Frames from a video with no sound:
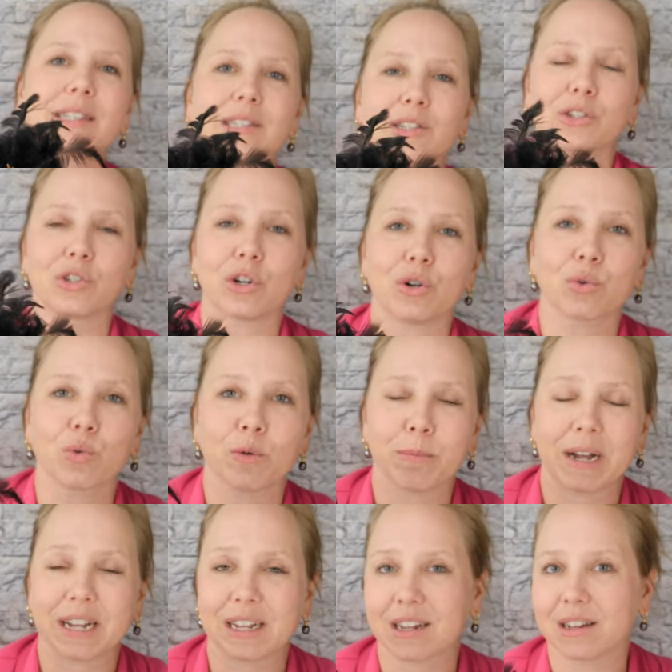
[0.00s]
as an adult going
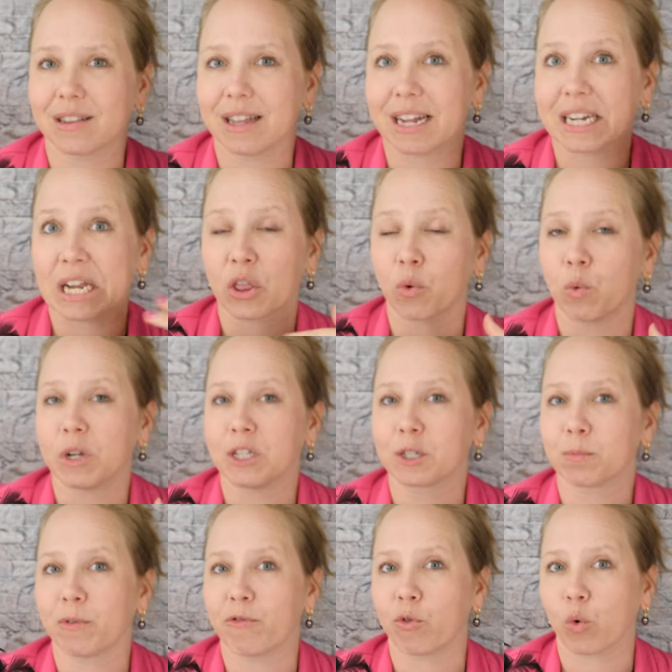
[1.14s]
back and collecting the ones
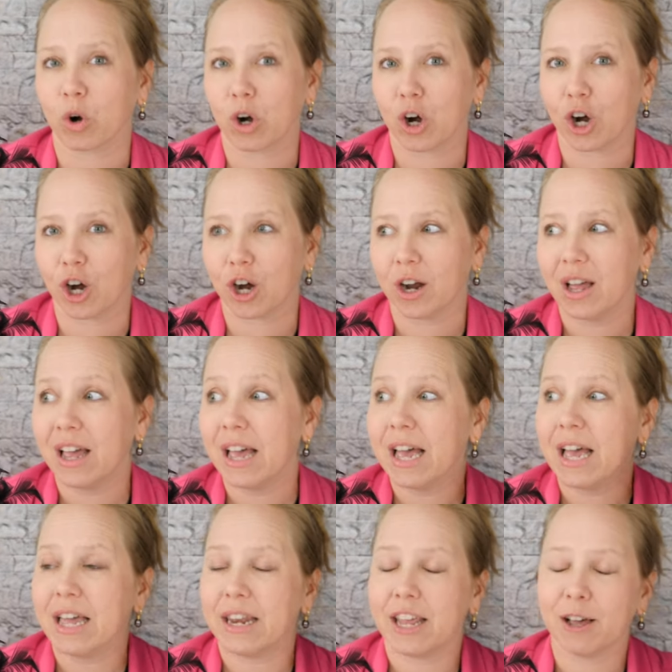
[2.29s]
before her.
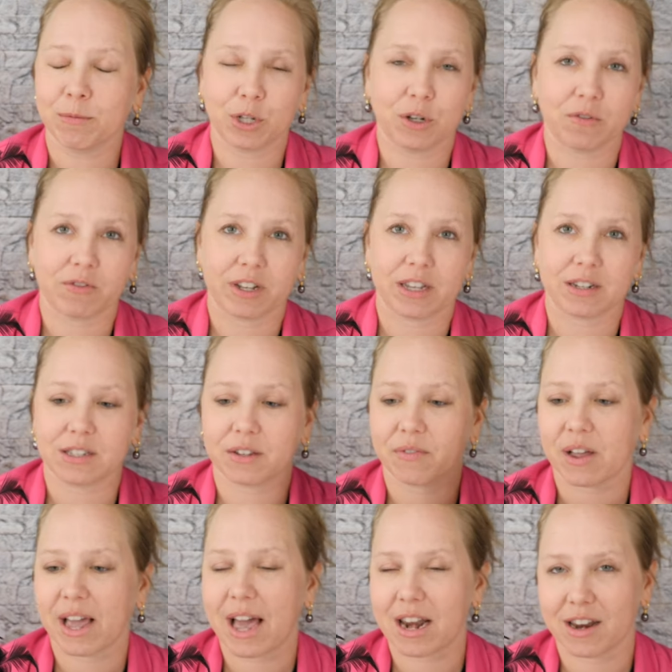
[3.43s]
Neptune Fantasy, if
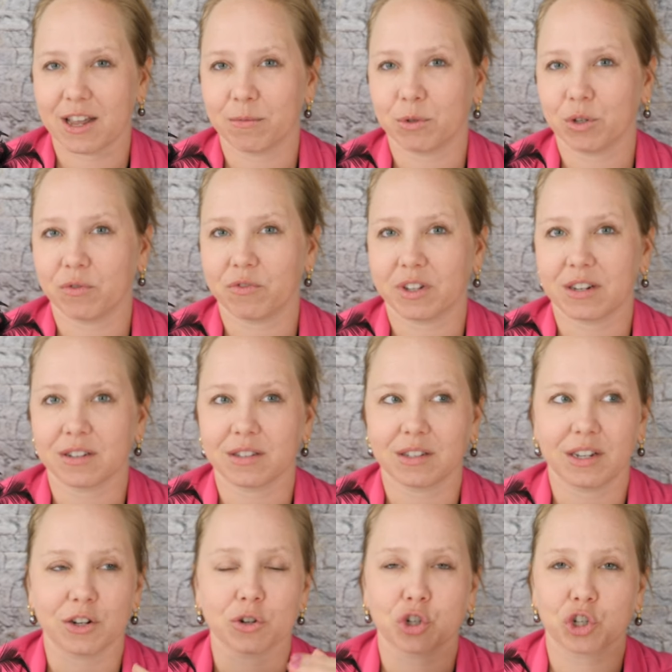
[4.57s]
I had a Neptune Fantasy
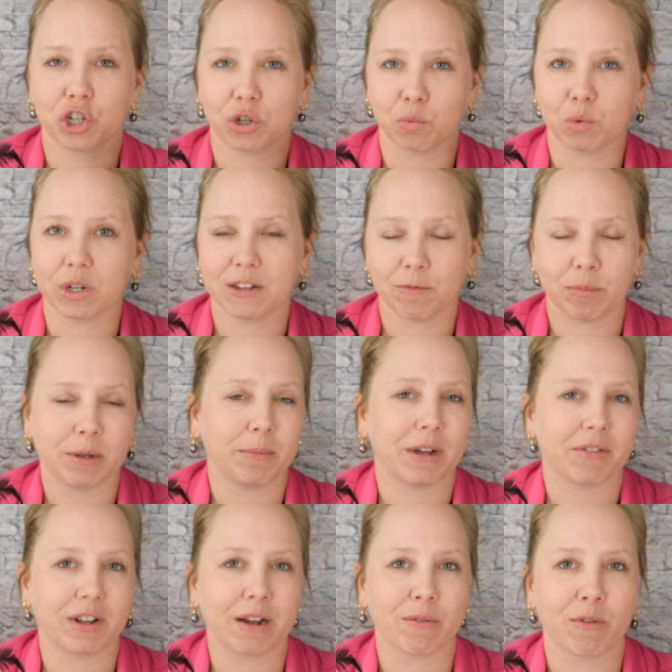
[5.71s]
here, she would have been my
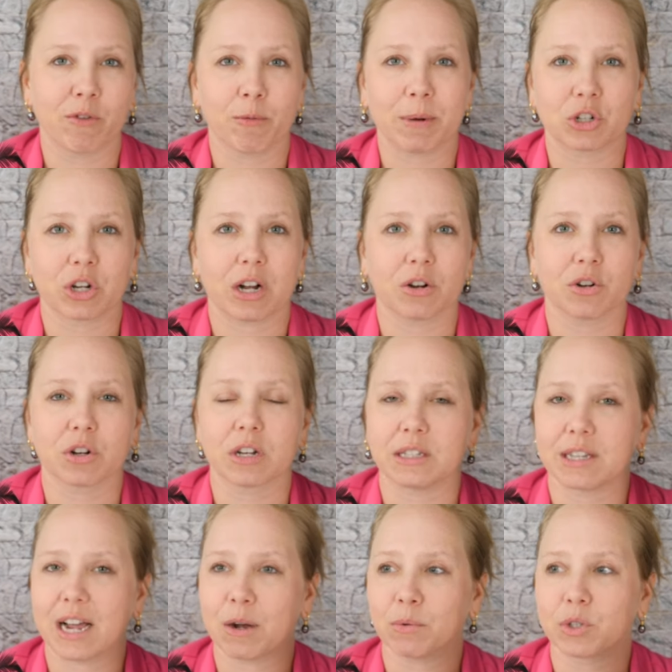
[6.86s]
favorite from my childhood because
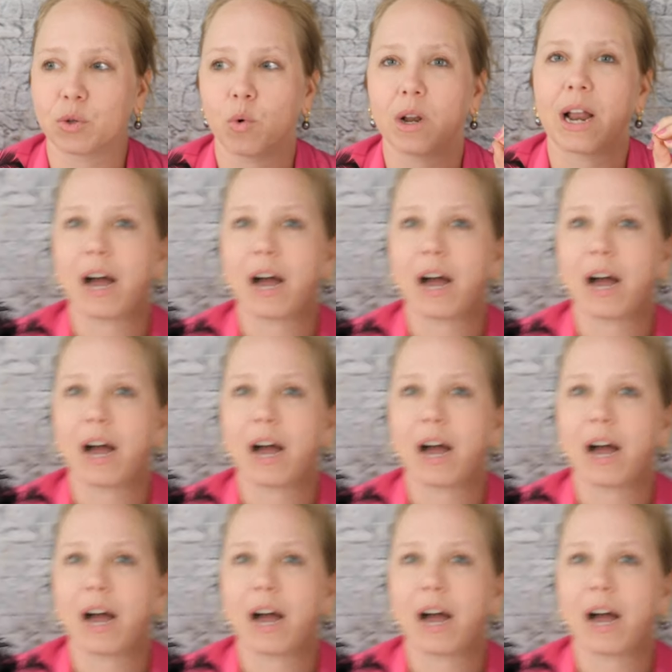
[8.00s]
that was the one